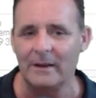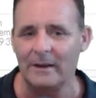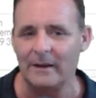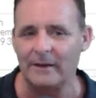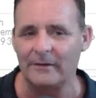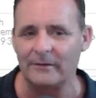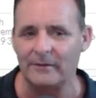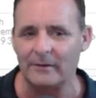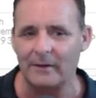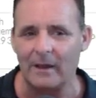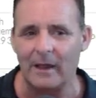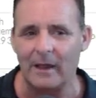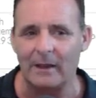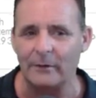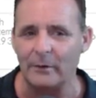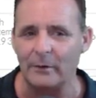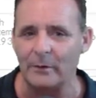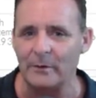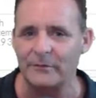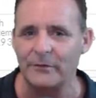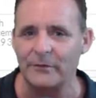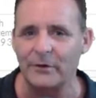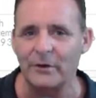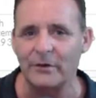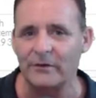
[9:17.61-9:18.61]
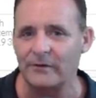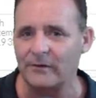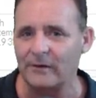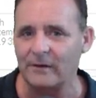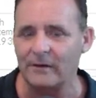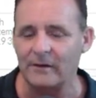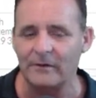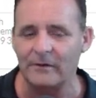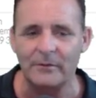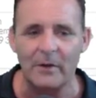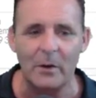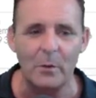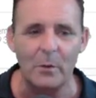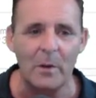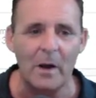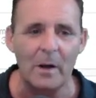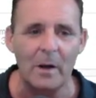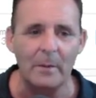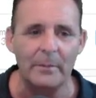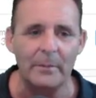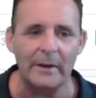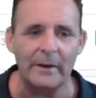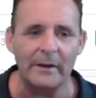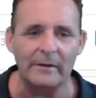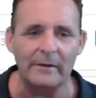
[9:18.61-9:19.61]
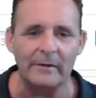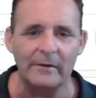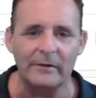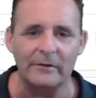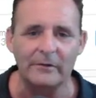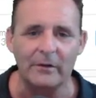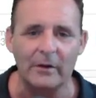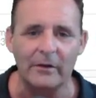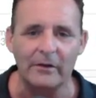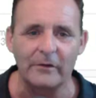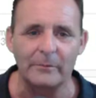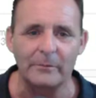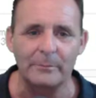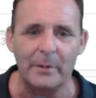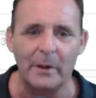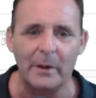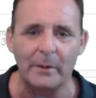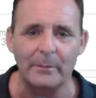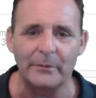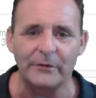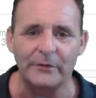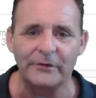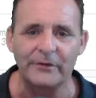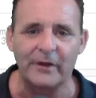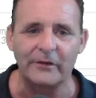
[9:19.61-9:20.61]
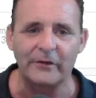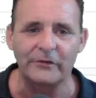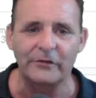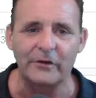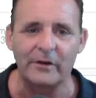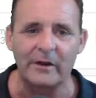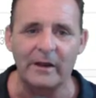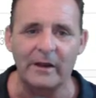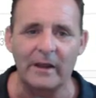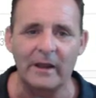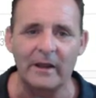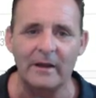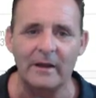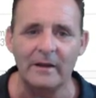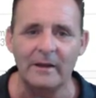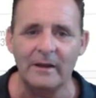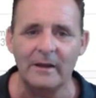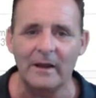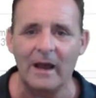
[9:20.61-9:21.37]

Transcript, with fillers: It's, I don't know if you can see this very well, but it's got this purple section here.